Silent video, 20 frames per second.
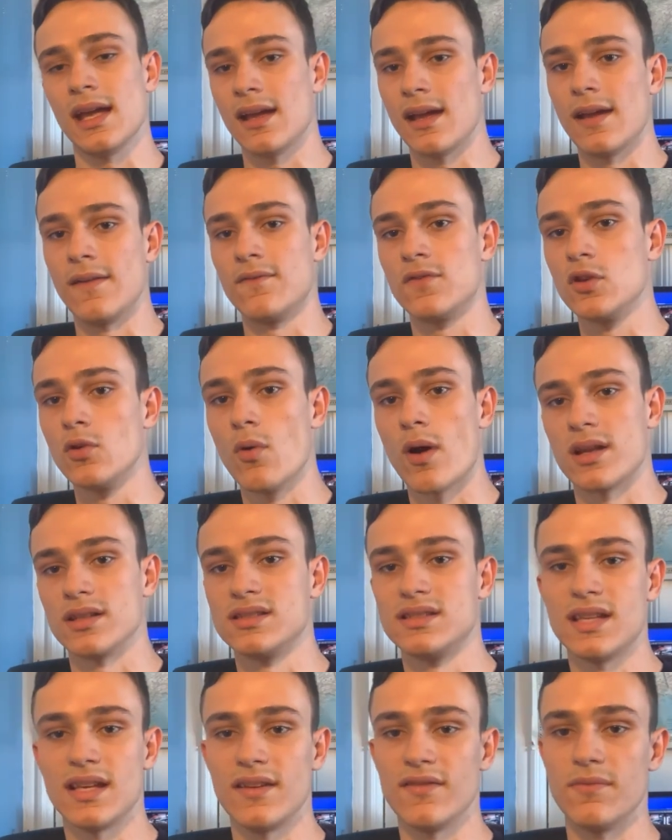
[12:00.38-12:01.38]
if you want to
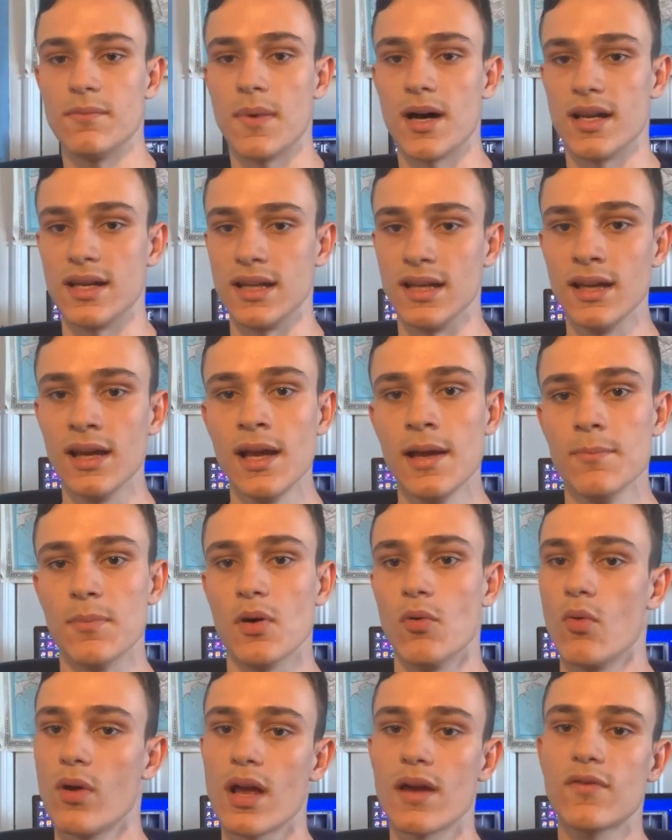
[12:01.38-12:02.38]
save money. But
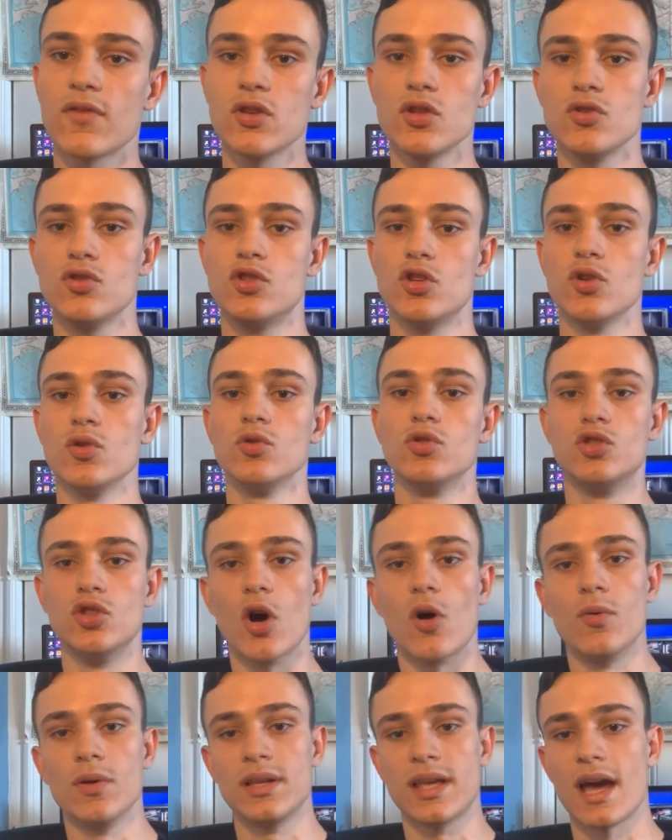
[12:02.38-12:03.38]
whatever you do,
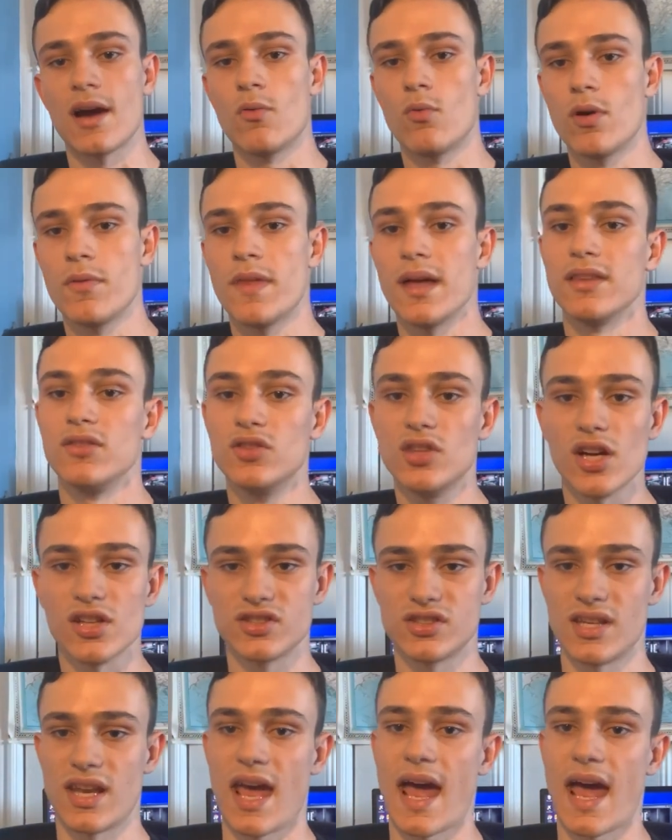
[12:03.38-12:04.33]
don't get one that doesn't